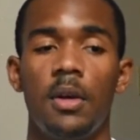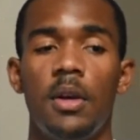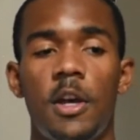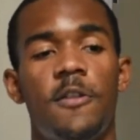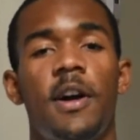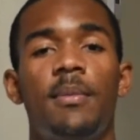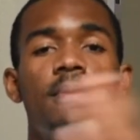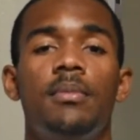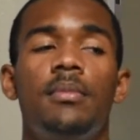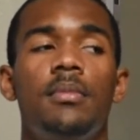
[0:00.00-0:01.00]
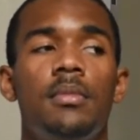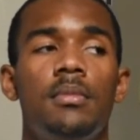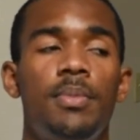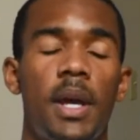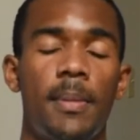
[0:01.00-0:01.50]
if I
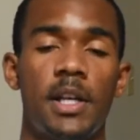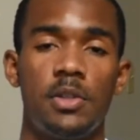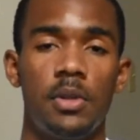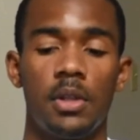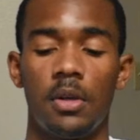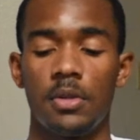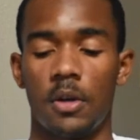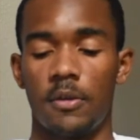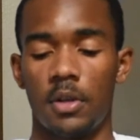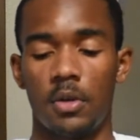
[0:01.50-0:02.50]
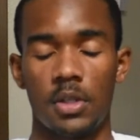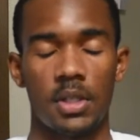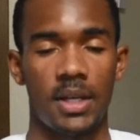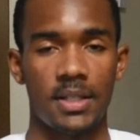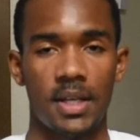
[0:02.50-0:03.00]
pay my student loans over the course
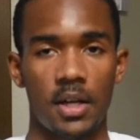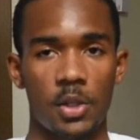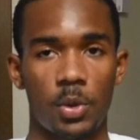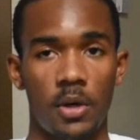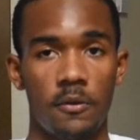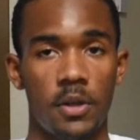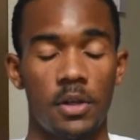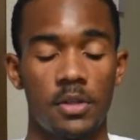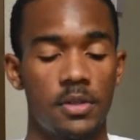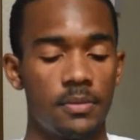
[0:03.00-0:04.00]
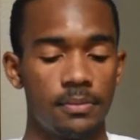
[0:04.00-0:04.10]
of like 10 or 12 years,